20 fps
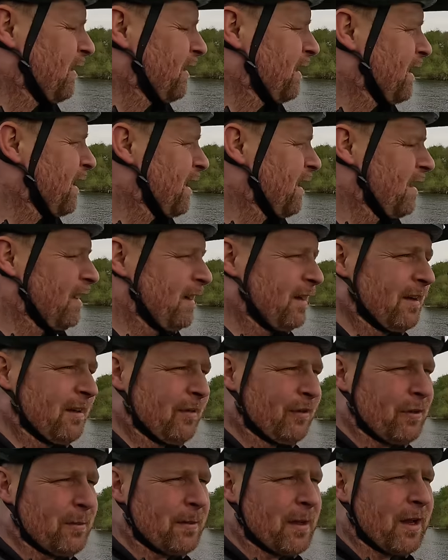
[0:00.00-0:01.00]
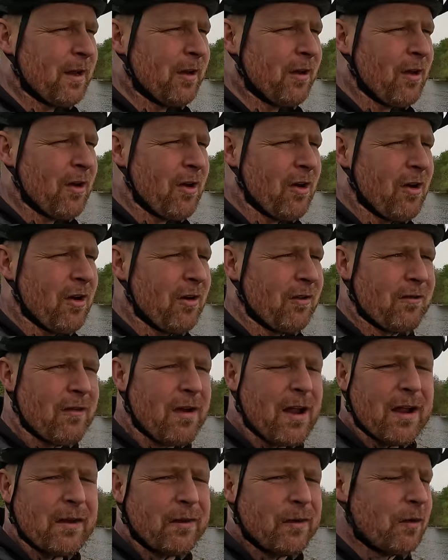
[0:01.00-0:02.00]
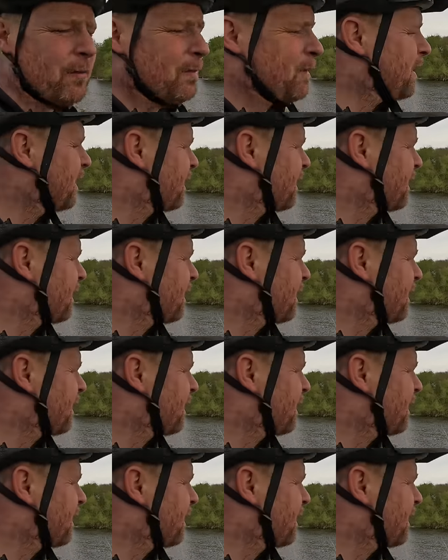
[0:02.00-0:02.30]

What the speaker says: Yeah, it's gonna be a long ride home,